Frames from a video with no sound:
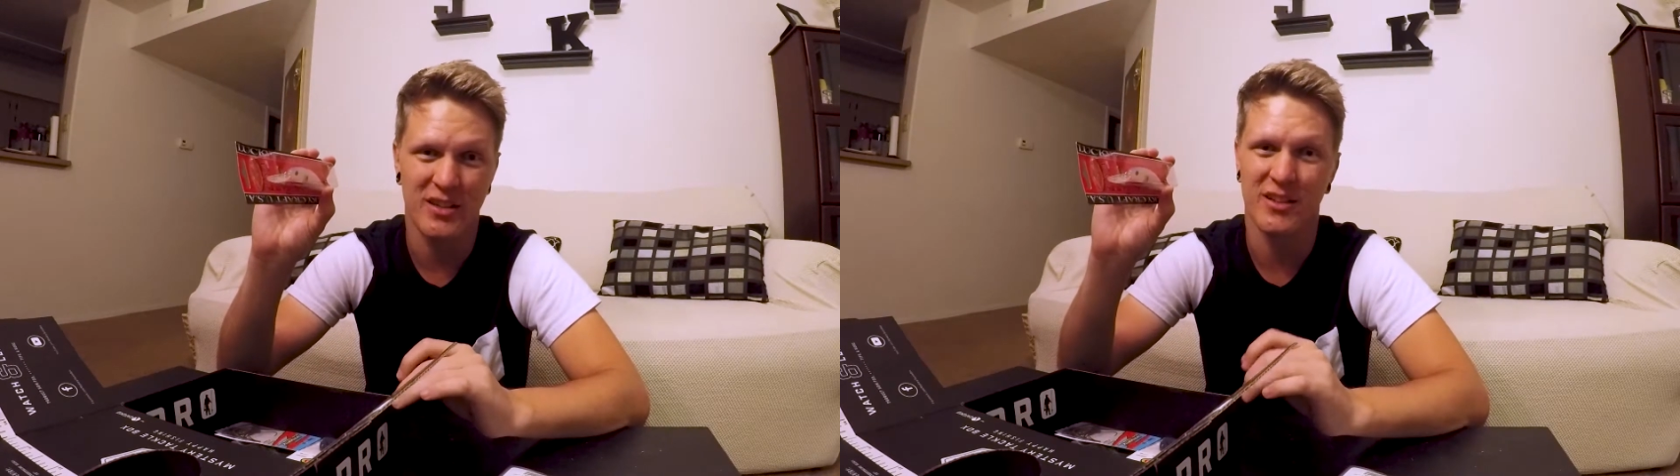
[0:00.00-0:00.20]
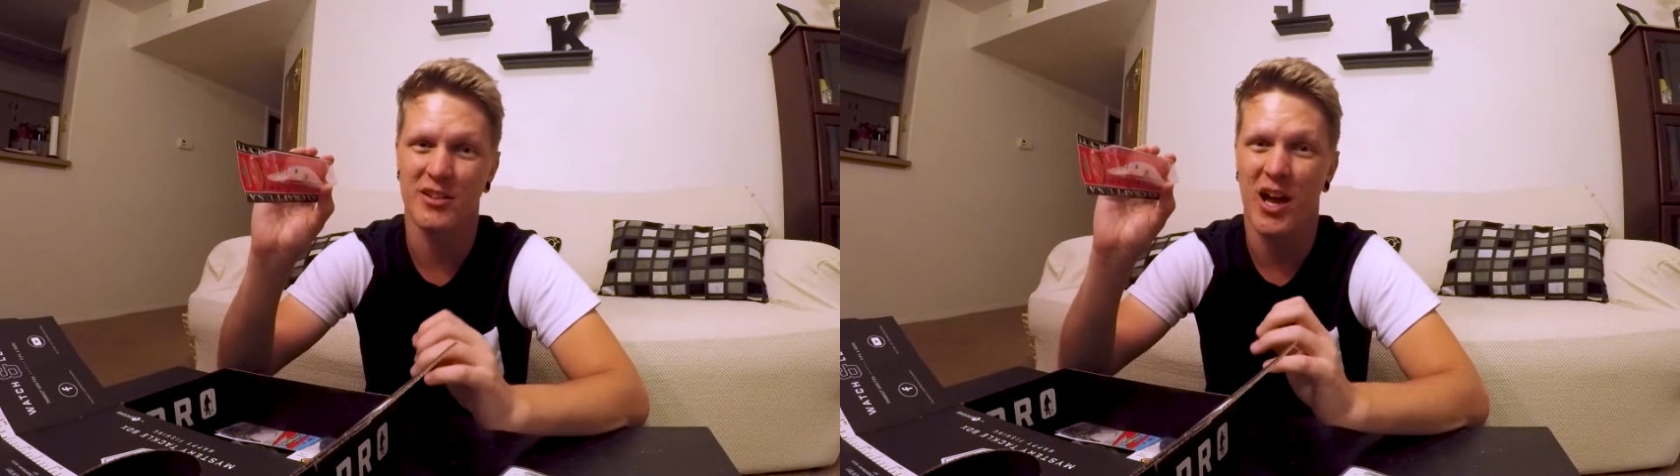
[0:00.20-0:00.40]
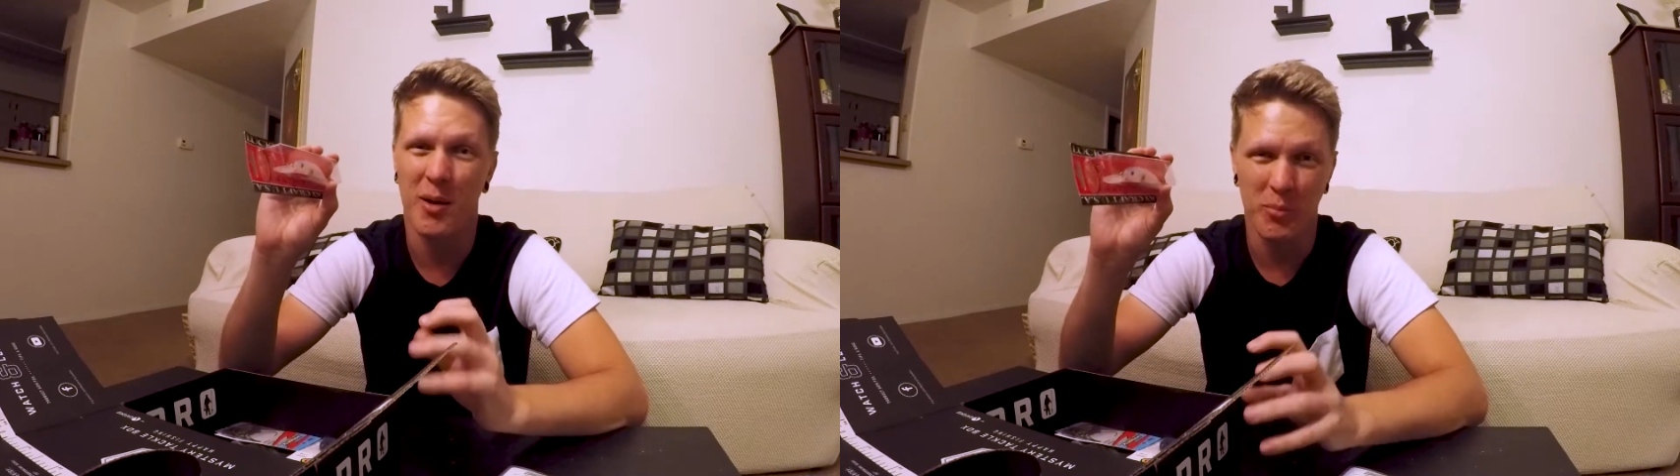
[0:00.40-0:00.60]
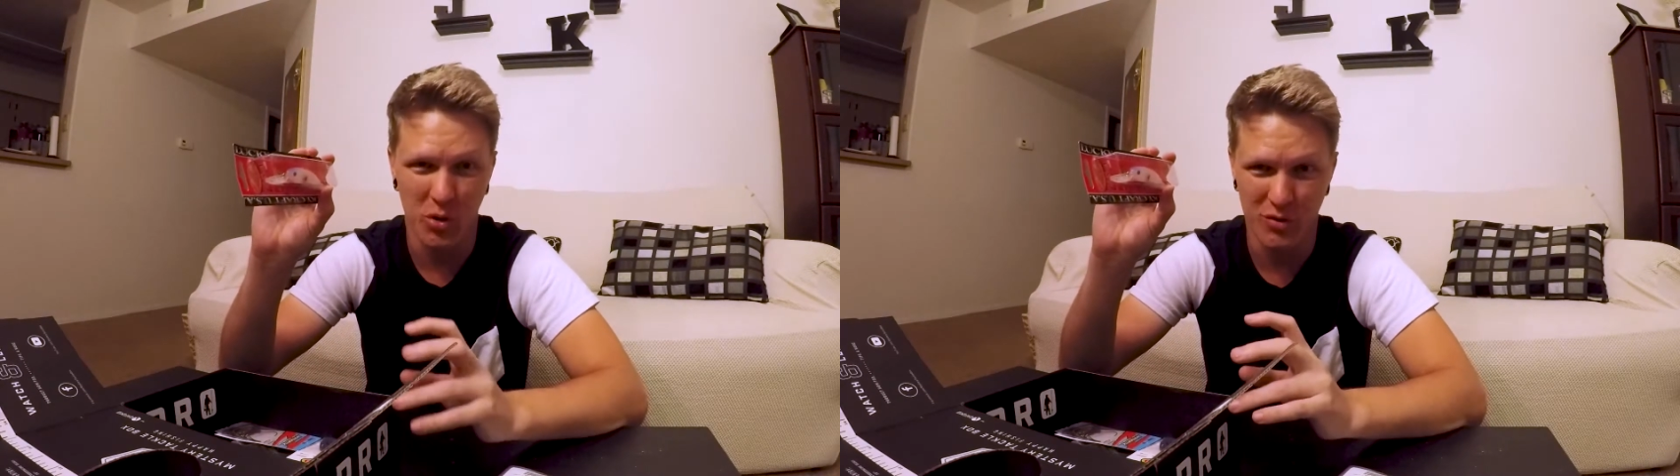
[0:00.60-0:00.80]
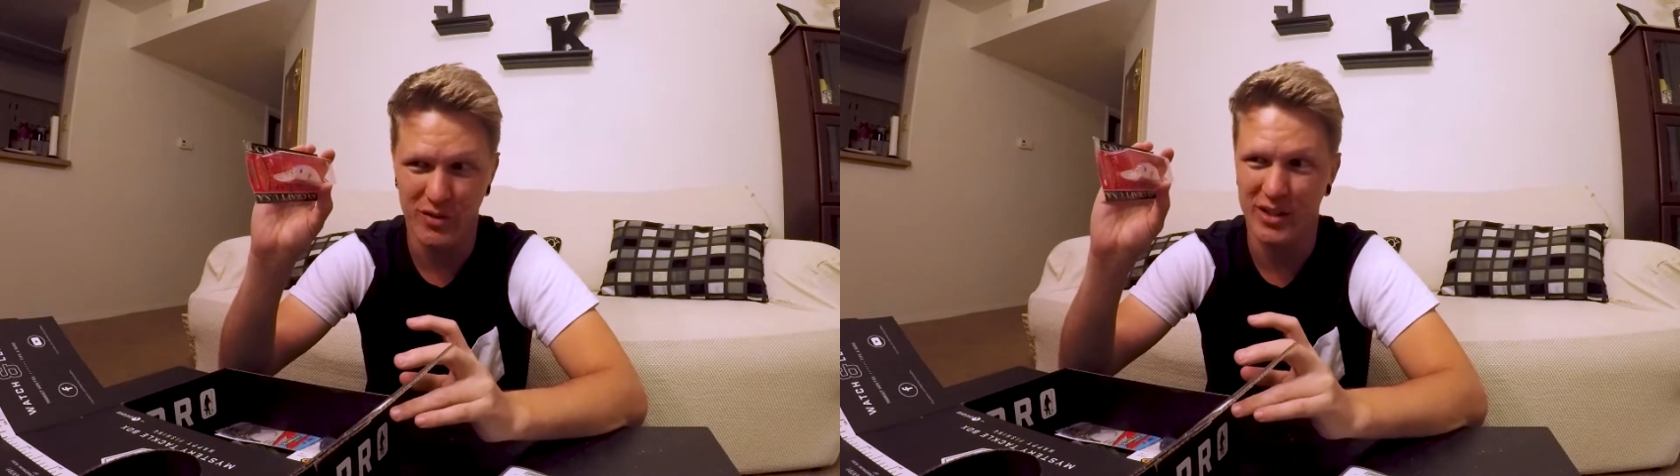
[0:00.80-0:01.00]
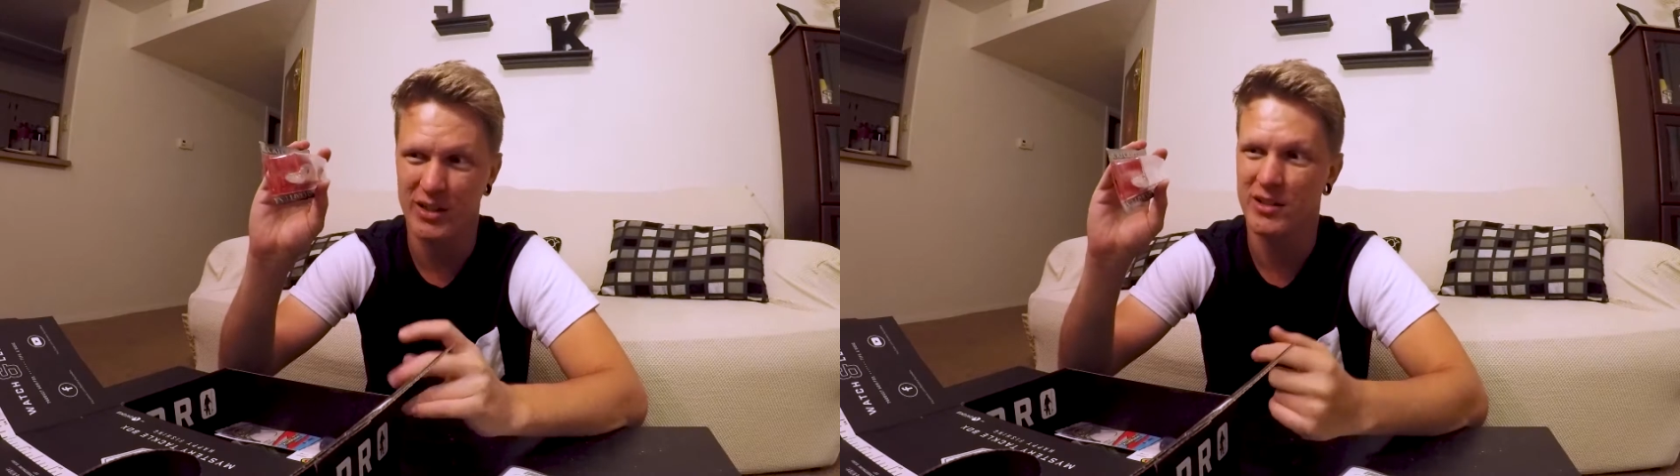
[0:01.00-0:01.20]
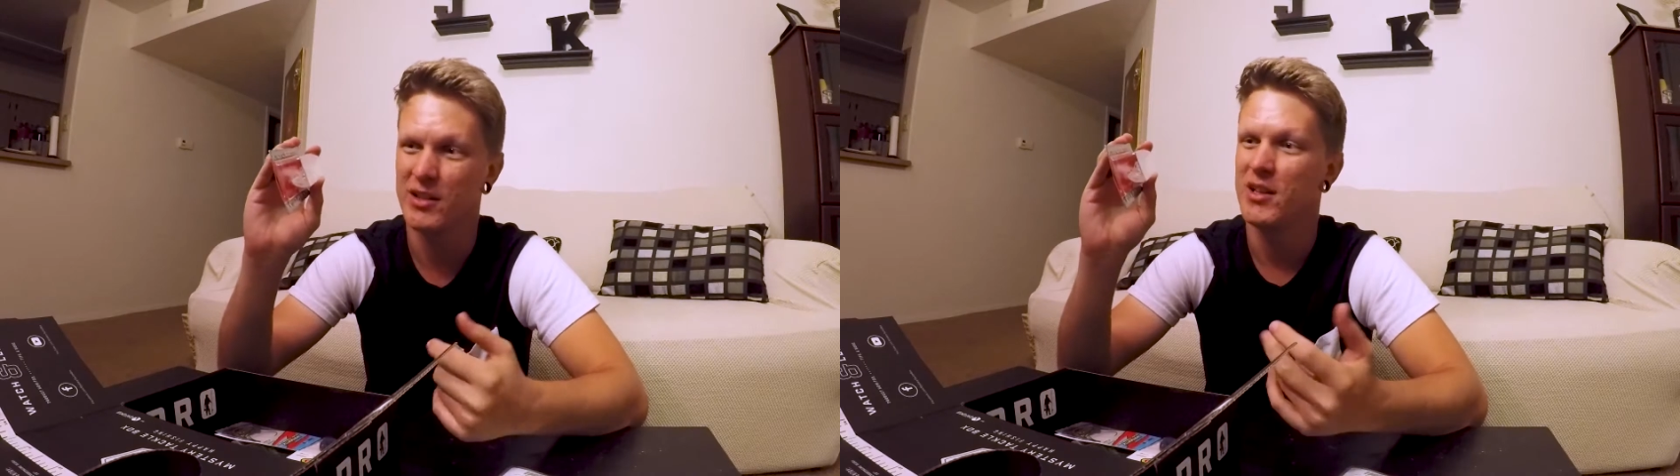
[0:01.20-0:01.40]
they're not moving.